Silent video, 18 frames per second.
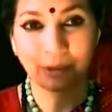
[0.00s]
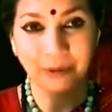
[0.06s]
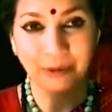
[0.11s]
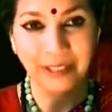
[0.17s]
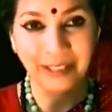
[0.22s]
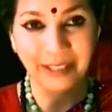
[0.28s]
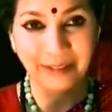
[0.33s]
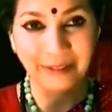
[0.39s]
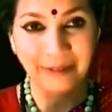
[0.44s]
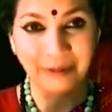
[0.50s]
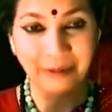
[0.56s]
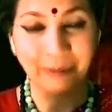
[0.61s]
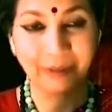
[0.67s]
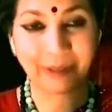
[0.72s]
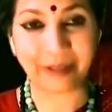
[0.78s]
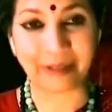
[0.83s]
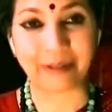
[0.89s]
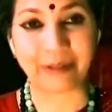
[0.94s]
story,
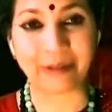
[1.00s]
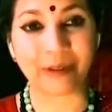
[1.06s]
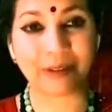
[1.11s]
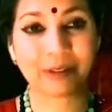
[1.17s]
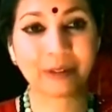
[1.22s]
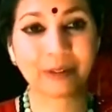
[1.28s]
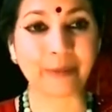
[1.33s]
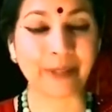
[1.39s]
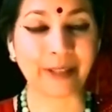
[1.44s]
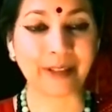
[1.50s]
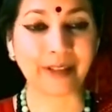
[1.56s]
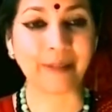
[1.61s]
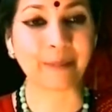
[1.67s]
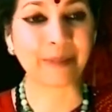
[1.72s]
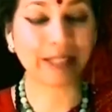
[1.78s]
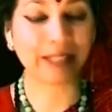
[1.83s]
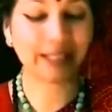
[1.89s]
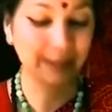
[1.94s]
where Lord
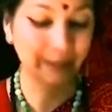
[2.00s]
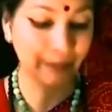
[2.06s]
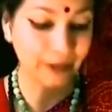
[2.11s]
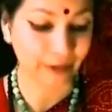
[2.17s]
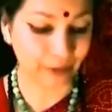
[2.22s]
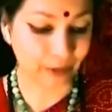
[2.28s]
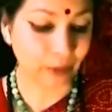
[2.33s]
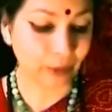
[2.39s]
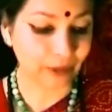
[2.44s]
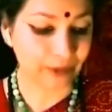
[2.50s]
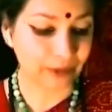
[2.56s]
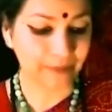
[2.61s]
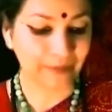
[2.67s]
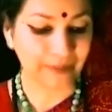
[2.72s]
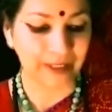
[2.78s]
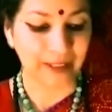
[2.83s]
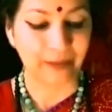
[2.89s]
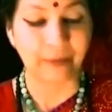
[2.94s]
Kubera plays a big role.
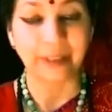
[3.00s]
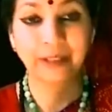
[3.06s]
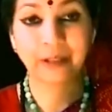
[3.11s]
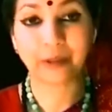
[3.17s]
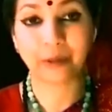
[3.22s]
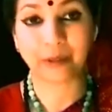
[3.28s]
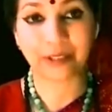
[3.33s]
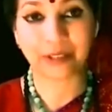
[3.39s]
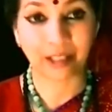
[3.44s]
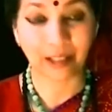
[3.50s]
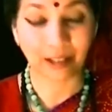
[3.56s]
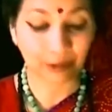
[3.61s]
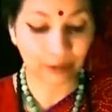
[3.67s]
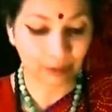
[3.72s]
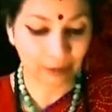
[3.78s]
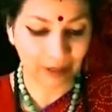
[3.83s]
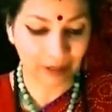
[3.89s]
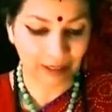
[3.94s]
When Lord
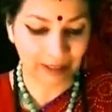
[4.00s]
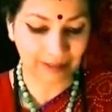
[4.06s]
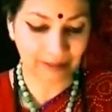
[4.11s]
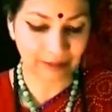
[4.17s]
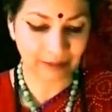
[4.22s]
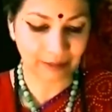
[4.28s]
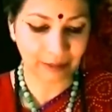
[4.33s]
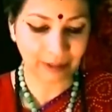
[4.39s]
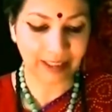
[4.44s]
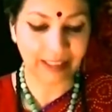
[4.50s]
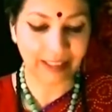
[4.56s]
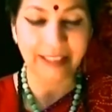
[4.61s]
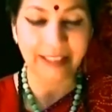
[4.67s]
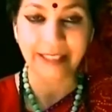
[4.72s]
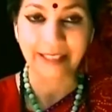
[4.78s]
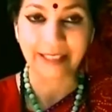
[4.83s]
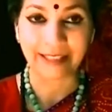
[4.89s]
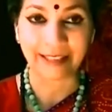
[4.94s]
Hanuman was a
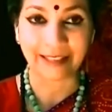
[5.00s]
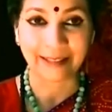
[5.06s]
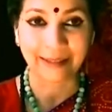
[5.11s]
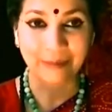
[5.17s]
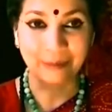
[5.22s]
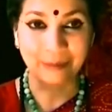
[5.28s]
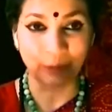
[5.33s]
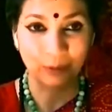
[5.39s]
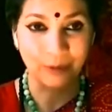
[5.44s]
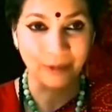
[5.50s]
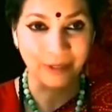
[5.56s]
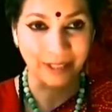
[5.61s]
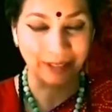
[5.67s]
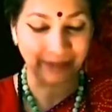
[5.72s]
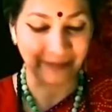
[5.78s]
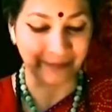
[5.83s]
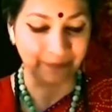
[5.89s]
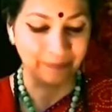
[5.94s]
little
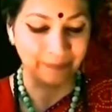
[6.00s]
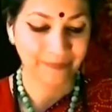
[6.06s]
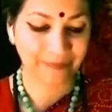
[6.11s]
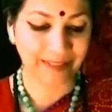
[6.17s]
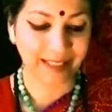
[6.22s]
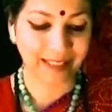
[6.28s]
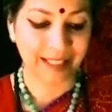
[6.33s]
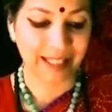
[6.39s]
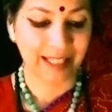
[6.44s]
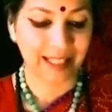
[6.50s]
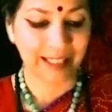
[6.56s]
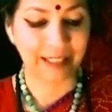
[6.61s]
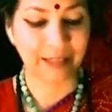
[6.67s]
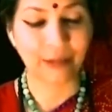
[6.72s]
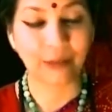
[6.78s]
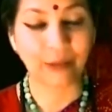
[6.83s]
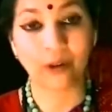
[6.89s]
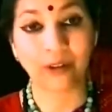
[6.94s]
boy,
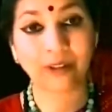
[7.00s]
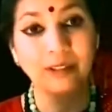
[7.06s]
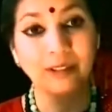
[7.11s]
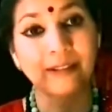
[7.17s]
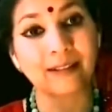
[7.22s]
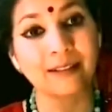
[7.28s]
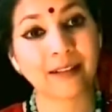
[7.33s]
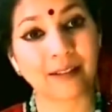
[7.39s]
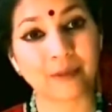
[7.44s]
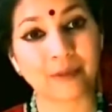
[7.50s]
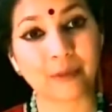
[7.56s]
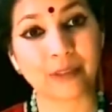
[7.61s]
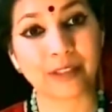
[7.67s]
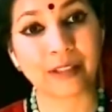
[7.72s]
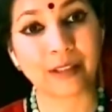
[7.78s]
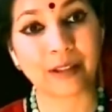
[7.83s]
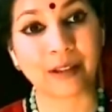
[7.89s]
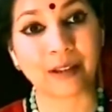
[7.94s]
he thought the sun
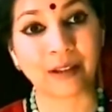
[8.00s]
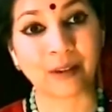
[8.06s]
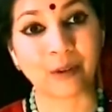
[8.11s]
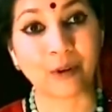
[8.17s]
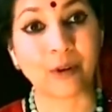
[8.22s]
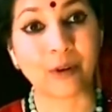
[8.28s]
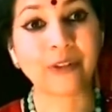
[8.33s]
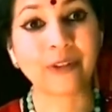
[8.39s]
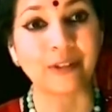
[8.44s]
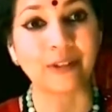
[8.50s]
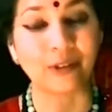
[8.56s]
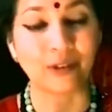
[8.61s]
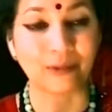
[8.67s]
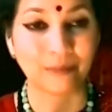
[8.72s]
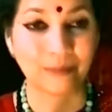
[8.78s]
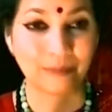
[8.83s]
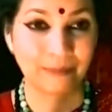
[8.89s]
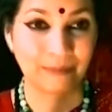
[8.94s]
was an orange.
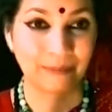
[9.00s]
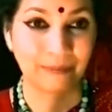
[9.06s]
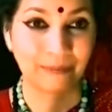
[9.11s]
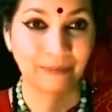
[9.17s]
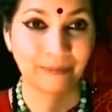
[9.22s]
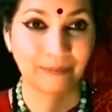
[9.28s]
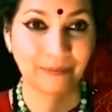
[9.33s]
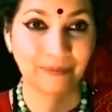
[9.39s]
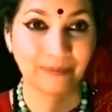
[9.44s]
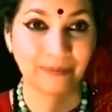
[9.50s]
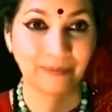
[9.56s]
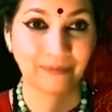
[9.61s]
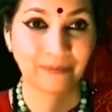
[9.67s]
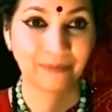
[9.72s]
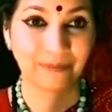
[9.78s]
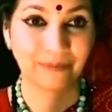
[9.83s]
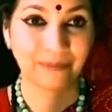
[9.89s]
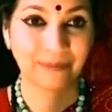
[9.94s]

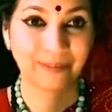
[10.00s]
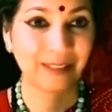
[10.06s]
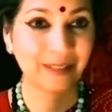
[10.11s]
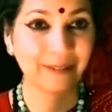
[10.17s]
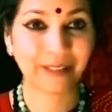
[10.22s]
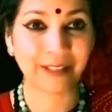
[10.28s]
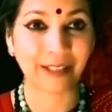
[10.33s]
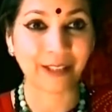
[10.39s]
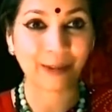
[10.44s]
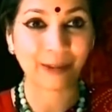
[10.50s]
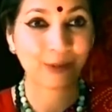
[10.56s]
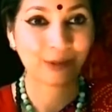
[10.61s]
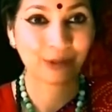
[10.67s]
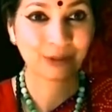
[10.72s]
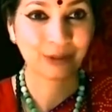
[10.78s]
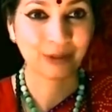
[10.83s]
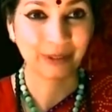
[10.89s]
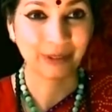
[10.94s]
It's a very
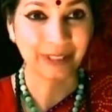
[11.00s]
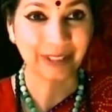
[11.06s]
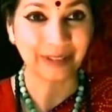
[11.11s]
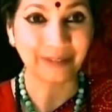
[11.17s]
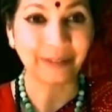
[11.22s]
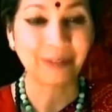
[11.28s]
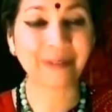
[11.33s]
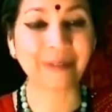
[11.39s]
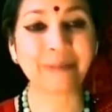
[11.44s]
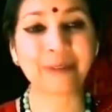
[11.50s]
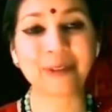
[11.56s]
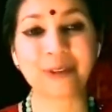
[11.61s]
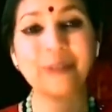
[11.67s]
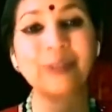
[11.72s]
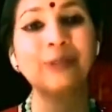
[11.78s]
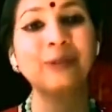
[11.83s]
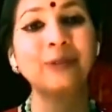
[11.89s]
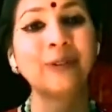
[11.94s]
cute story, I'm
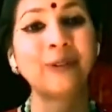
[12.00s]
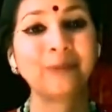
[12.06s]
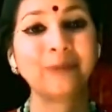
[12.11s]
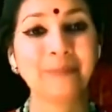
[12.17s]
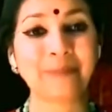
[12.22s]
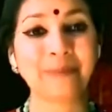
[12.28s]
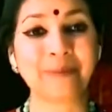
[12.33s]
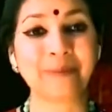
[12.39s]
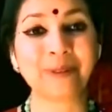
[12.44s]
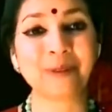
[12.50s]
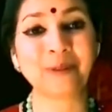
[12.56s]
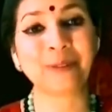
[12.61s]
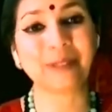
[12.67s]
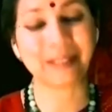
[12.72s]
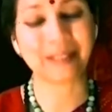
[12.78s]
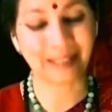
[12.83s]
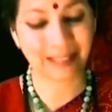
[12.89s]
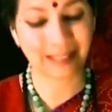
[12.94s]
sure you all
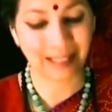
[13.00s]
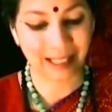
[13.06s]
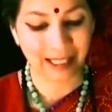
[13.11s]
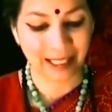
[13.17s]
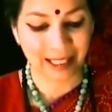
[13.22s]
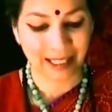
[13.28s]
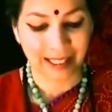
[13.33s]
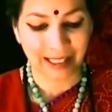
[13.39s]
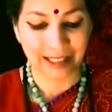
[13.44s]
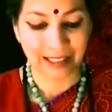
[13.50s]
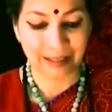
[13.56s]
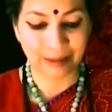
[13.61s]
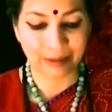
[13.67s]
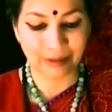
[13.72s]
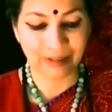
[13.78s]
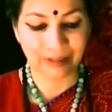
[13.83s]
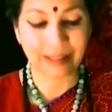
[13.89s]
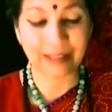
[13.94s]
know this. He
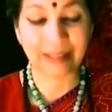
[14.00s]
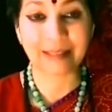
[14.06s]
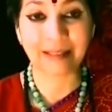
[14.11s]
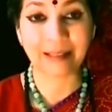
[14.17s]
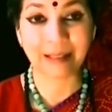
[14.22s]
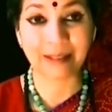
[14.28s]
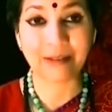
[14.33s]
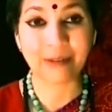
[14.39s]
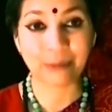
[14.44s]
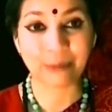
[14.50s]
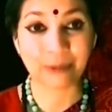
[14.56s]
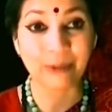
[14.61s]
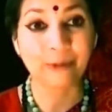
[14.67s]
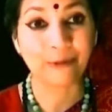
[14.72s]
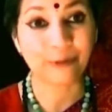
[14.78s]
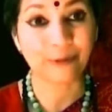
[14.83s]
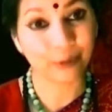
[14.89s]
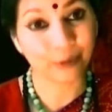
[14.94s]
thought the sun to
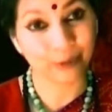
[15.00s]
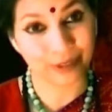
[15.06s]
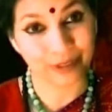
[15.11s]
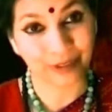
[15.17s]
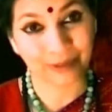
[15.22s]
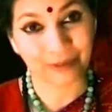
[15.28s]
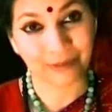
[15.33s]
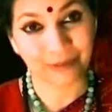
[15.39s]
be a fruit,